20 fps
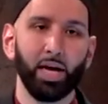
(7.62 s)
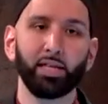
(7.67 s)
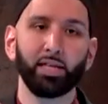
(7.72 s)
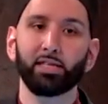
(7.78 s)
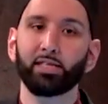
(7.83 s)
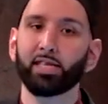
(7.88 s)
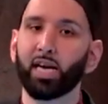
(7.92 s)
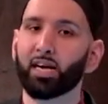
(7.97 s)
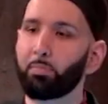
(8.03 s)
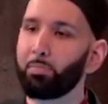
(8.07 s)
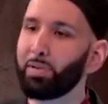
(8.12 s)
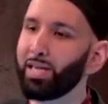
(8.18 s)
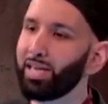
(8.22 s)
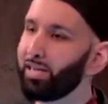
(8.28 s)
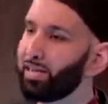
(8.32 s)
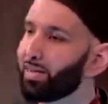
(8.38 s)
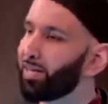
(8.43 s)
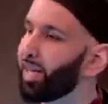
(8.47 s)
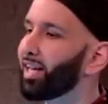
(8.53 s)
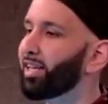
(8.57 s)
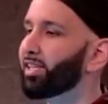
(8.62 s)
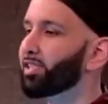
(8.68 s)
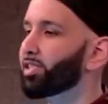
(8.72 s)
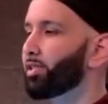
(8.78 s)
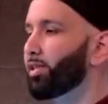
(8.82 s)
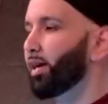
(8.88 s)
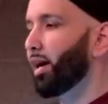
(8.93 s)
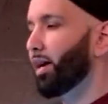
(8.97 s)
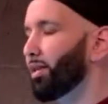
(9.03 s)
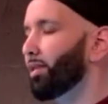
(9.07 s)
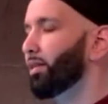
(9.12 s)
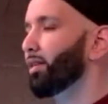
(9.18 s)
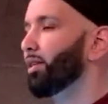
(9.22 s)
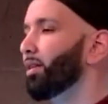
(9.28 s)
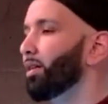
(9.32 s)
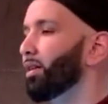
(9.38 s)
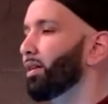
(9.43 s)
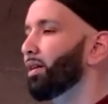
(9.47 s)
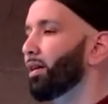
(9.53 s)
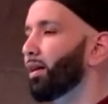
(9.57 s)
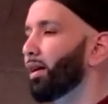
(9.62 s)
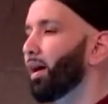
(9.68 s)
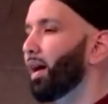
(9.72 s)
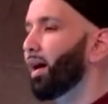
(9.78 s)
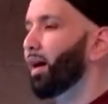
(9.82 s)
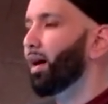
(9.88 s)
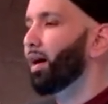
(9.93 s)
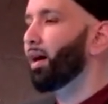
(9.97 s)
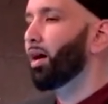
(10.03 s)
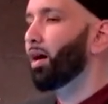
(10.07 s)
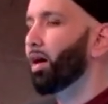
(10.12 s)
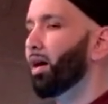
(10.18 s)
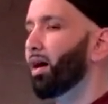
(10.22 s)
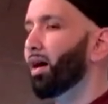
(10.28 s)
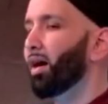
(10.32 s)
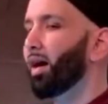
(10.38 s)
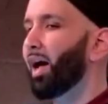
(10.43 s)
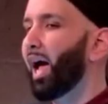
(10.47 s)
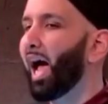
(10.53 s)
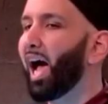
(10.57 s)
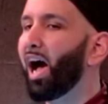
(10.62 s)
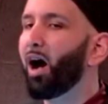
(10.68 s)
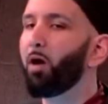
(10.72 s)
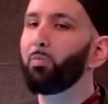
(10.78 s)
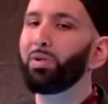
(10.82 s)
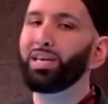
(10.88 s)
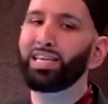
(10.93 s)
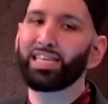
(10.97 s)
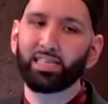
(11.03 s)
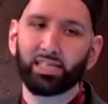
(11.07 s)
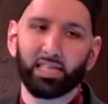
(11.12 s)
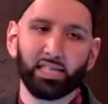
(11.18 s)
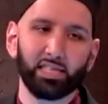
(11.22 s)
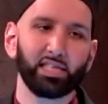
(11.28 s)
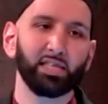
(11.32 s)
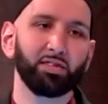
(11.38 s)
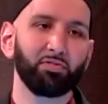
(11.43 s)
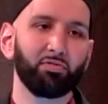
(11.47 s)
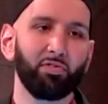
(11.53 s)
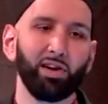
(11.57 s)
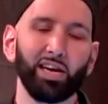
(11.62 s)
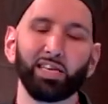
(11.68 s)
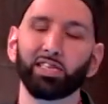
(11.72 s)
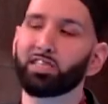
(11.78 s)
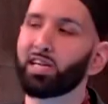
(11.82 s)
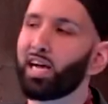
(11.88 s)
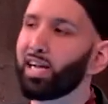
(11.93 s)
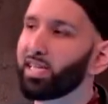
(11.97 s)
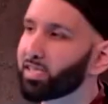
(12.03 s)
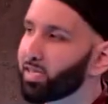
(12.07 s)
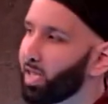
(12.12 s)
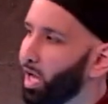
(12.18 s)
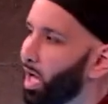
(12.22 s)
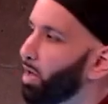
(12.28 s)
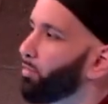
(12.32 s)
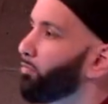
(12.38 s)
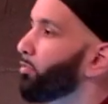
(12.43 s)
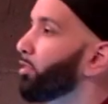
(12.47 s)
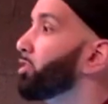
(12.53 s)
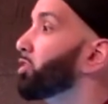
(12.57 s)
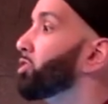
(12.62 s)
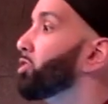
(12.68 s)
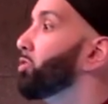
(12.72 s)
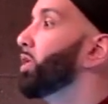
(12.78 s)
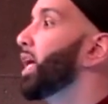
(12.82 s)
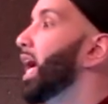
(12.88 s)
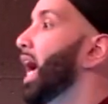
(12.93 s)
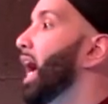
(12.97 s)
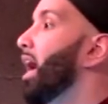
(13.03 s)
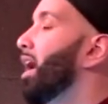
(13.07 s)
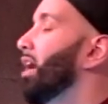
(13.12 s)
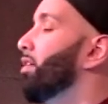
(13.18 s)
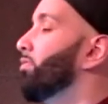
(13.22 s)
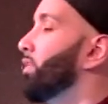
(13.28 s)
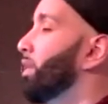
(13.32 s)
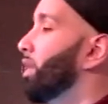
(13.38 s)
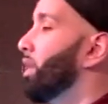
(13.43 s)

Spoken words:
and the takbir and it's done, how many disenfranchised converts do we have?